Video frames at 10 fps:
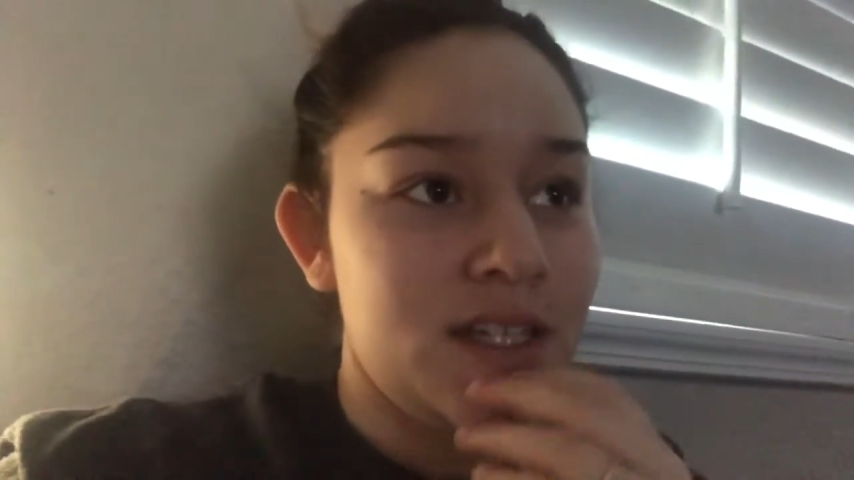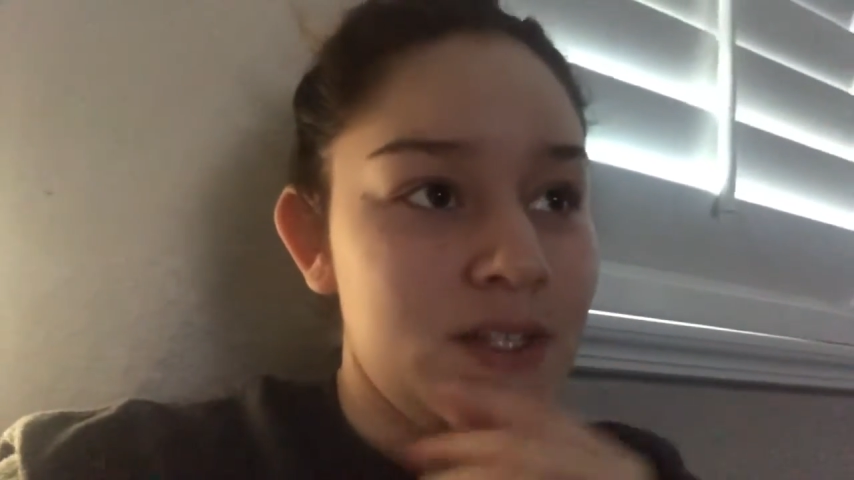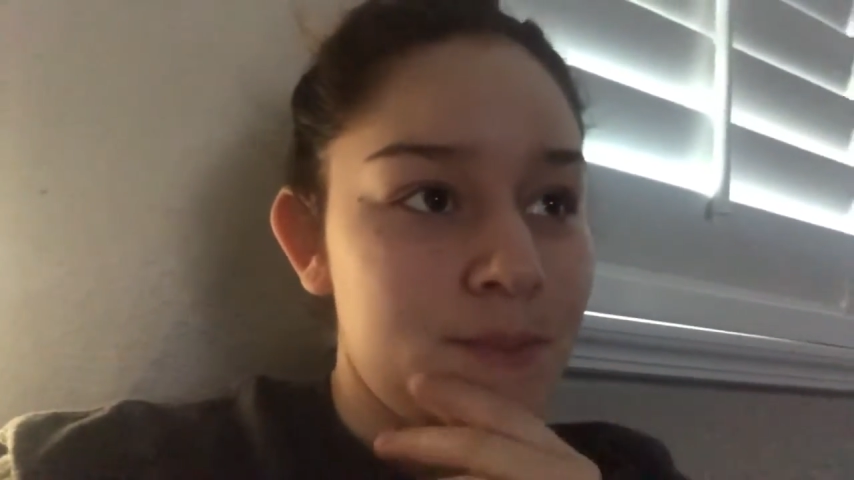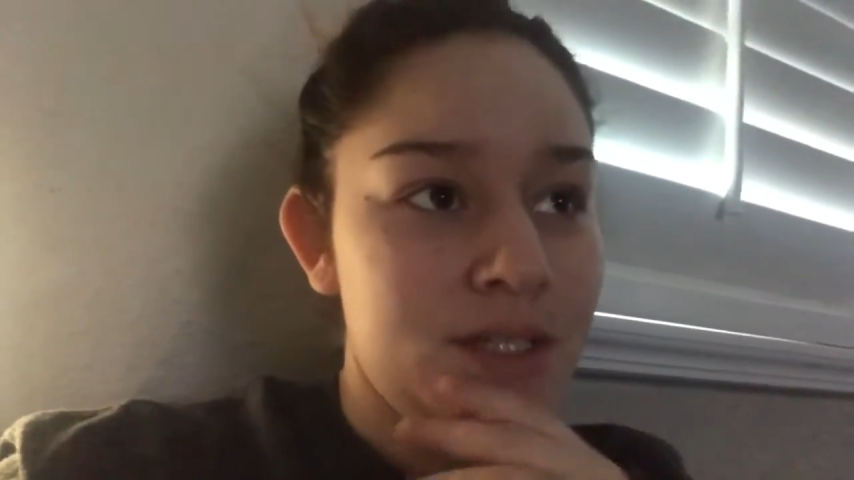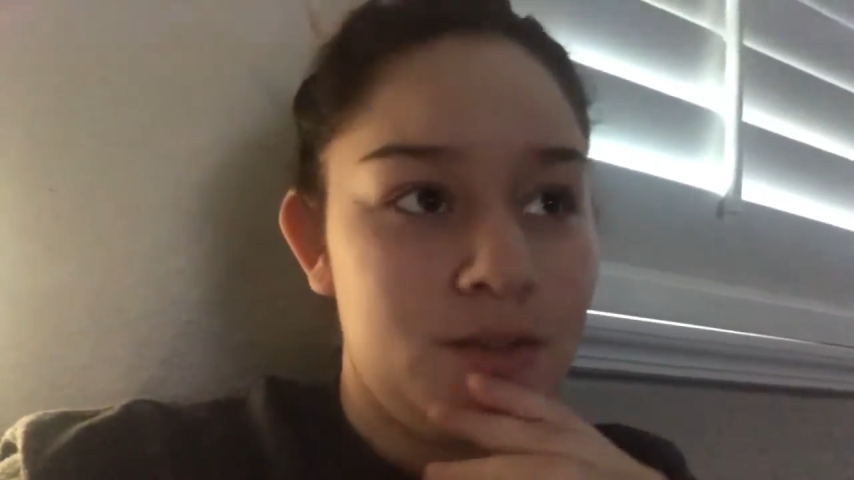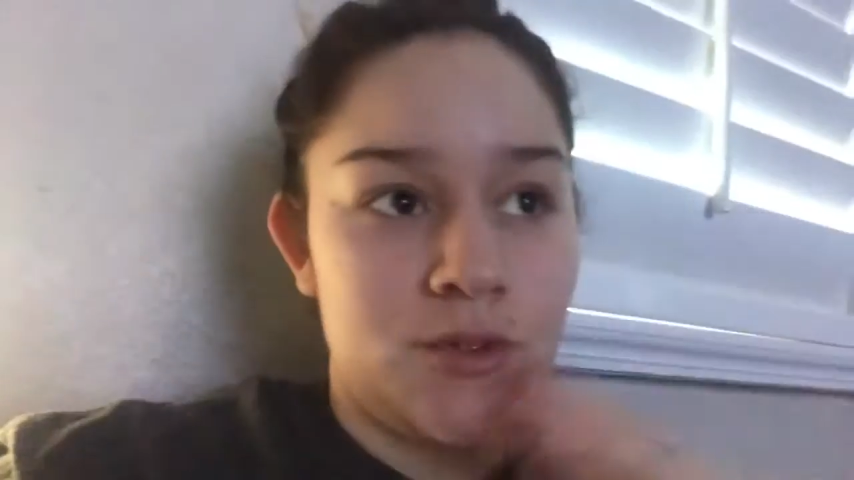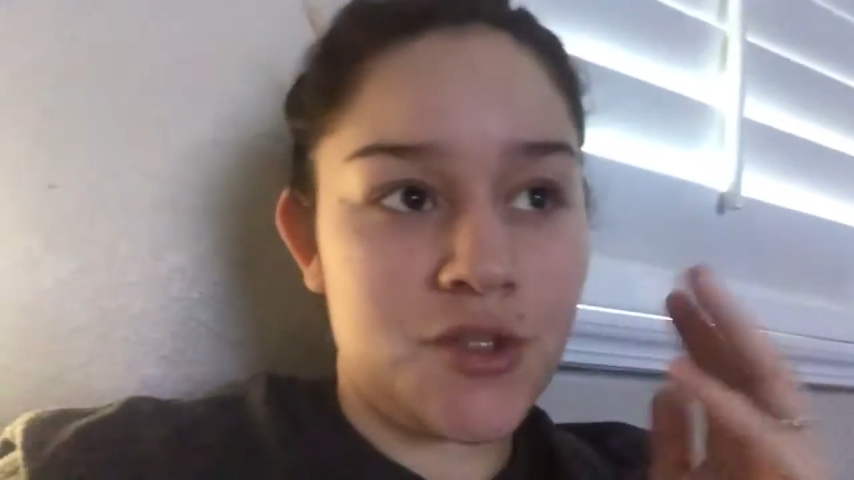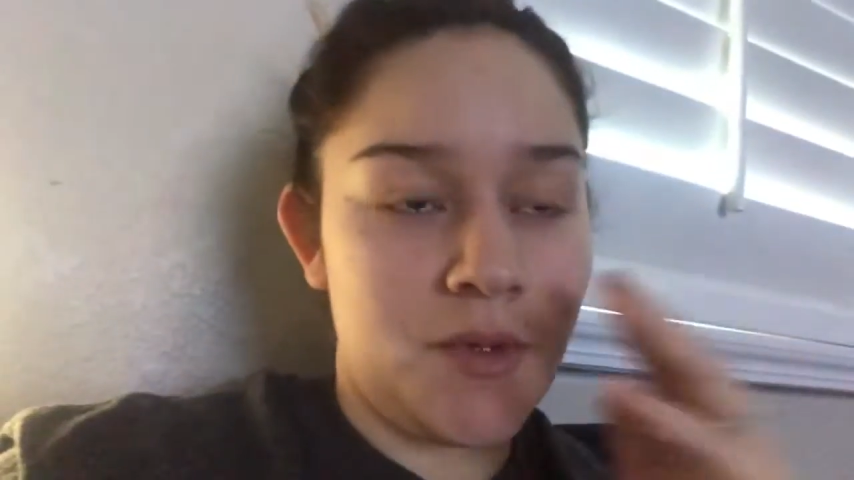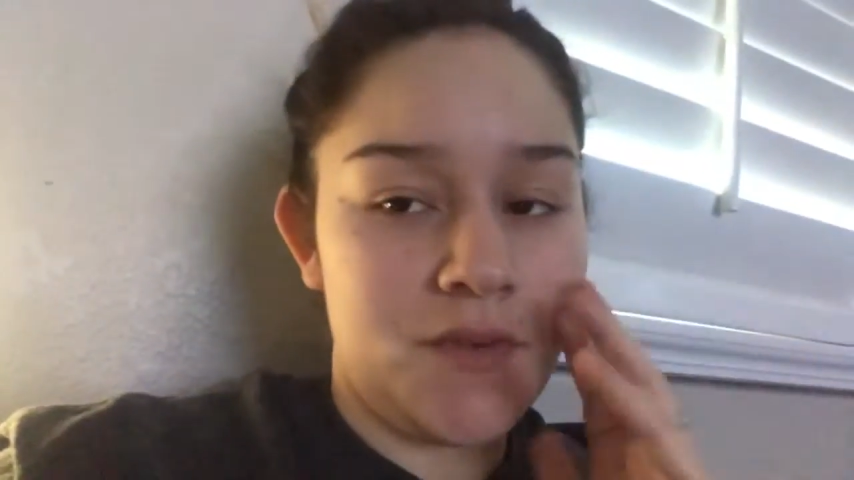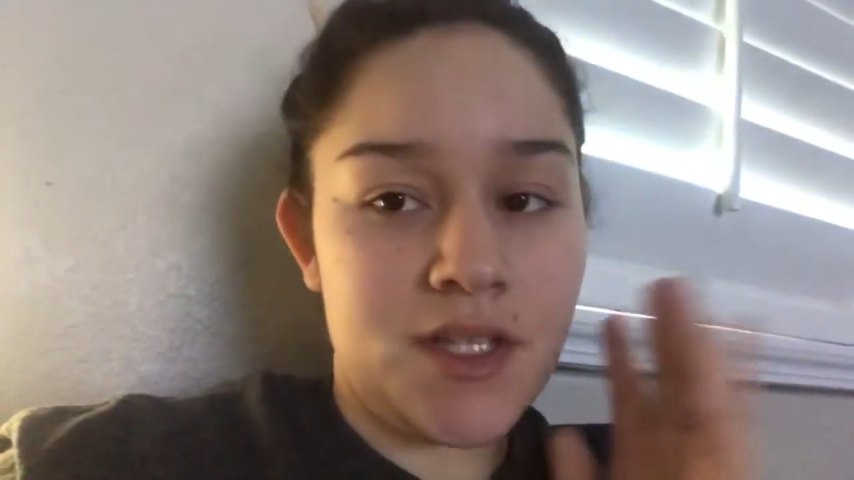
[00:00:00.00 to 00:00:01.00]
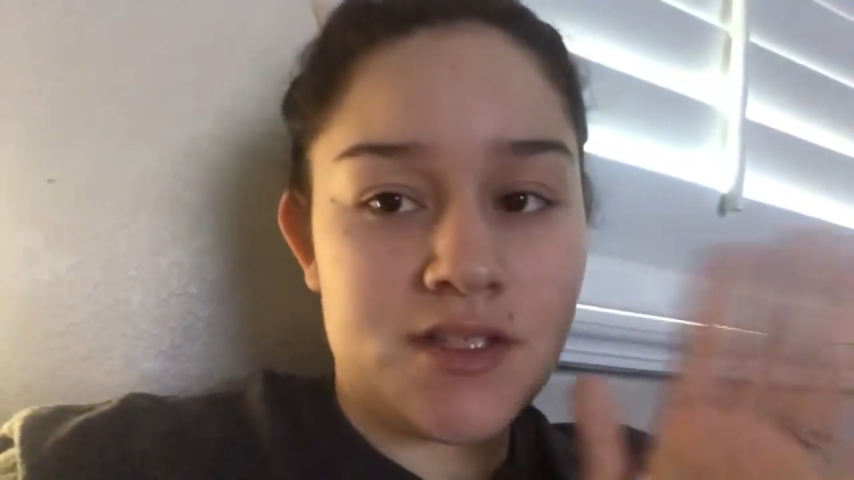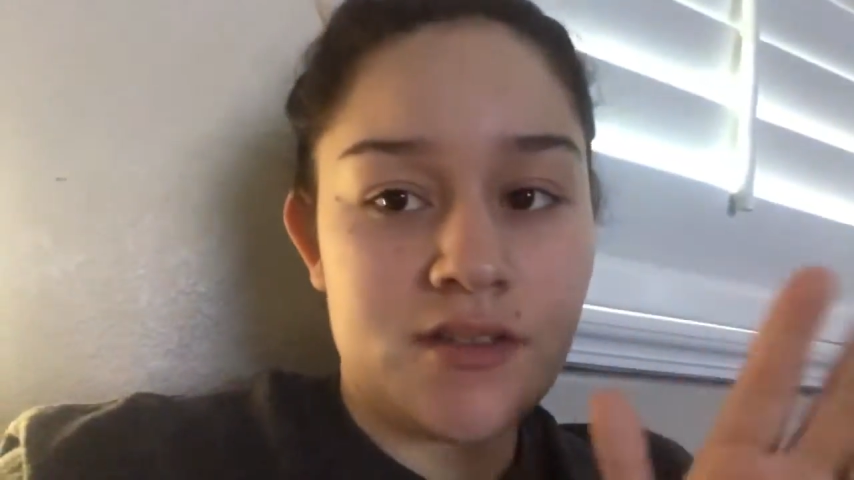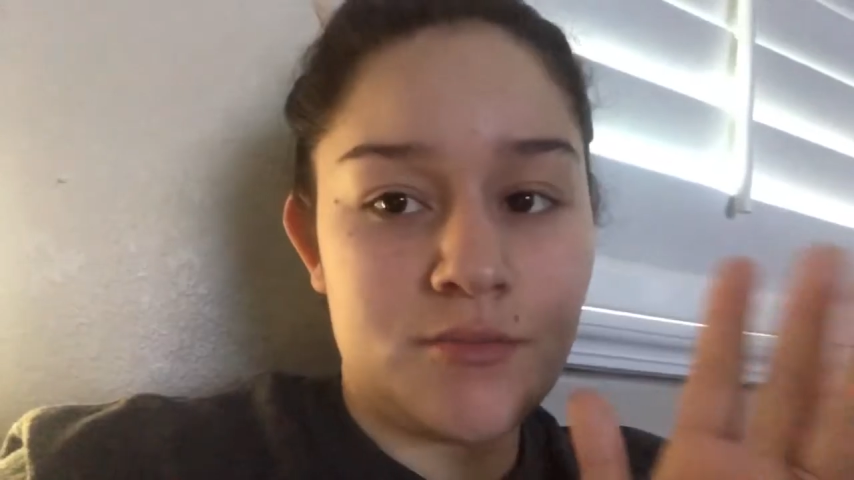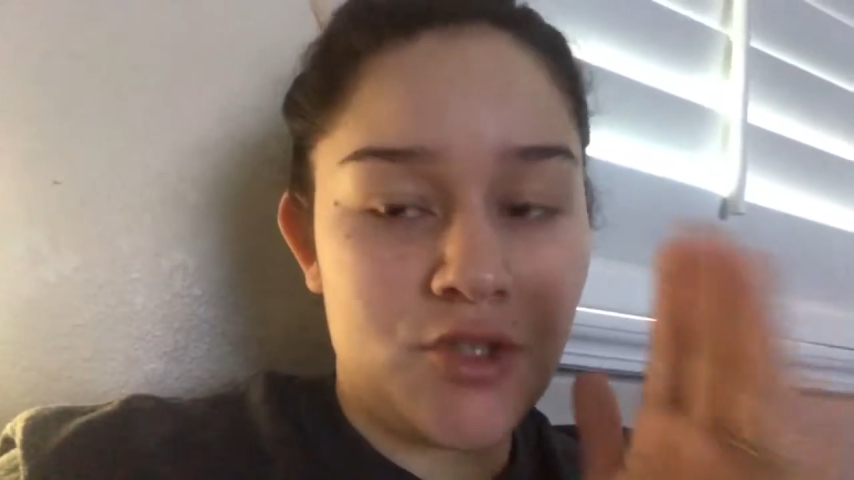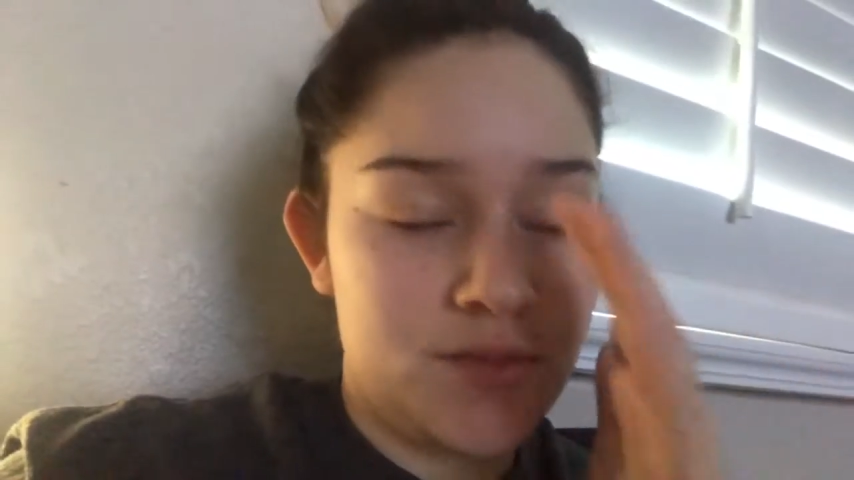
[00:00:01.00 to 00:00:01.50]
let me wash my face
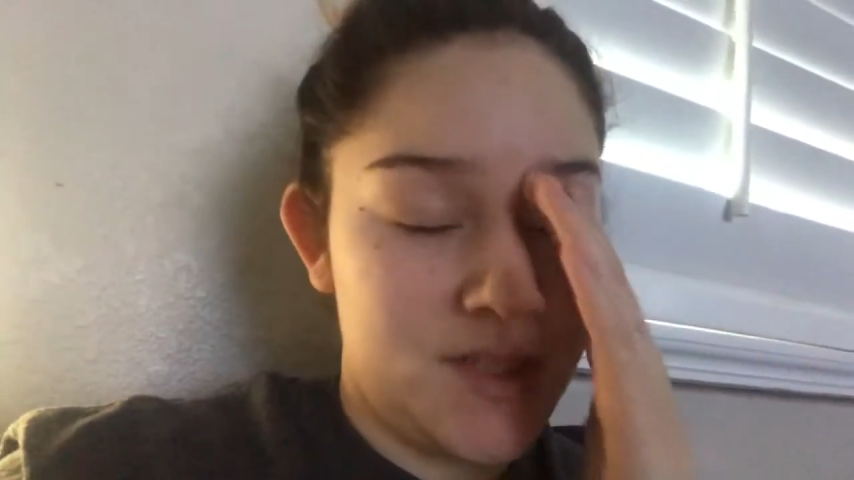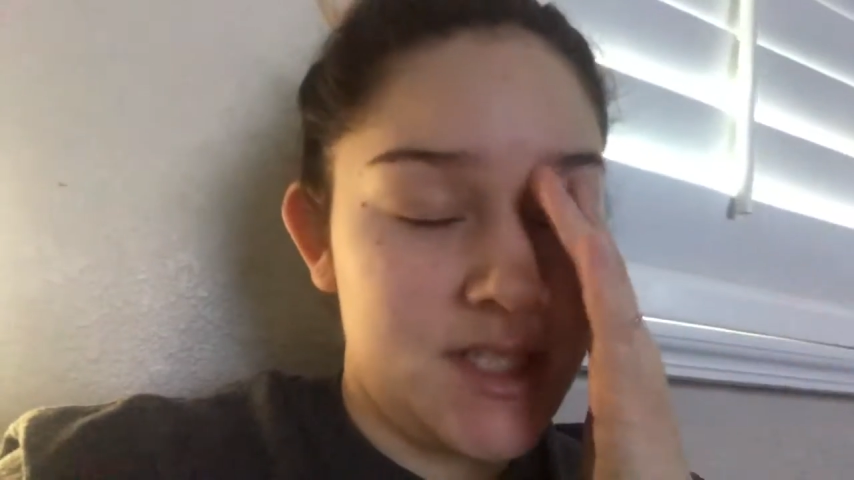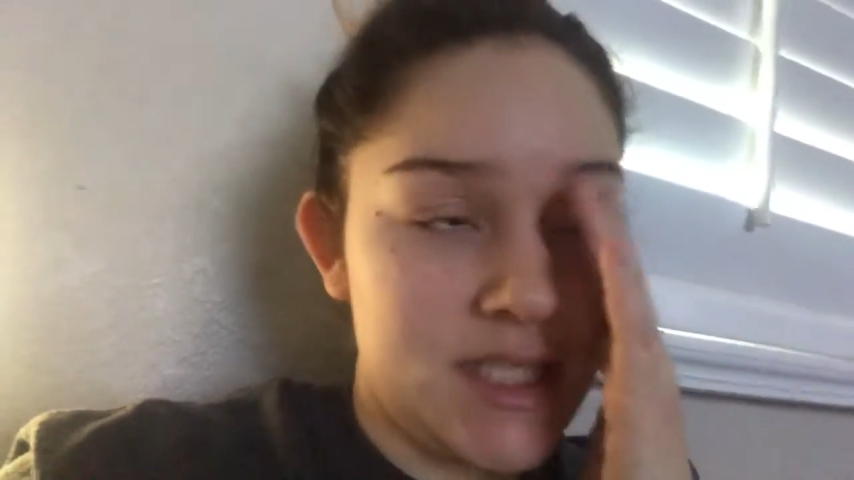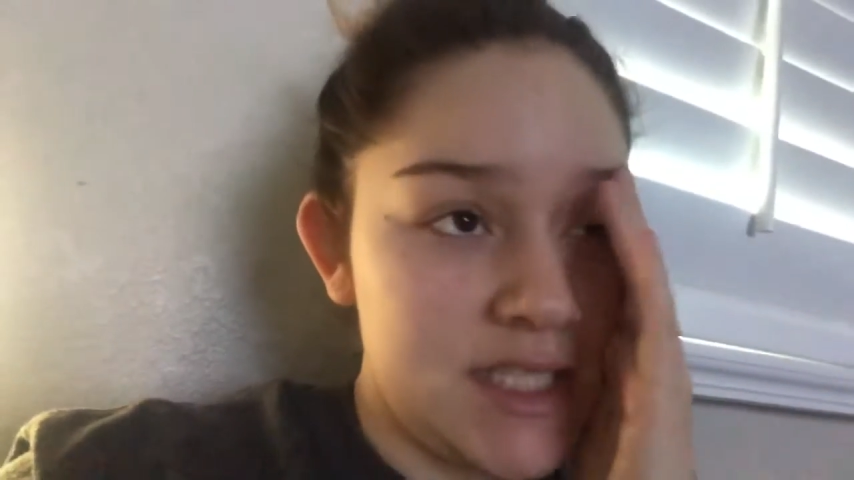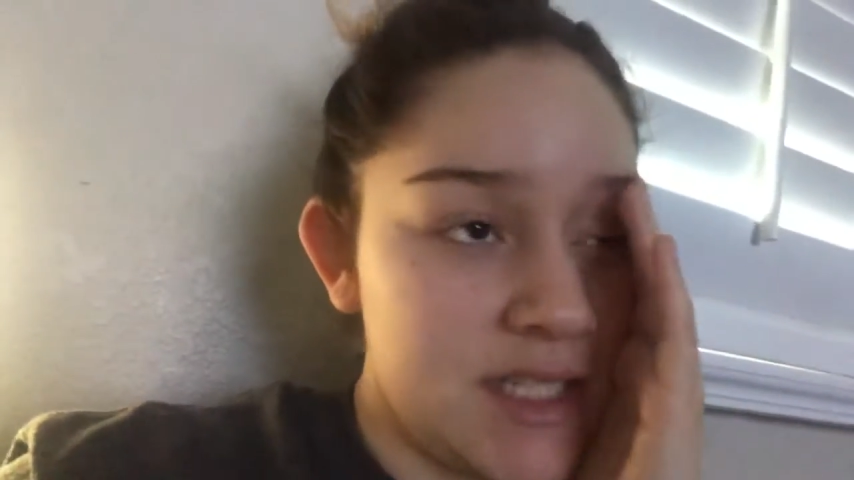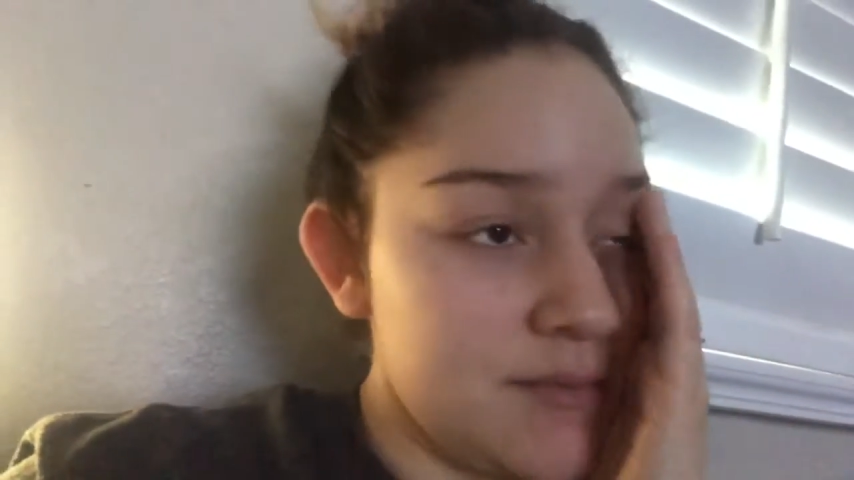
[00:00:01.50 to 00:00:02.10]
and brush my teeth again,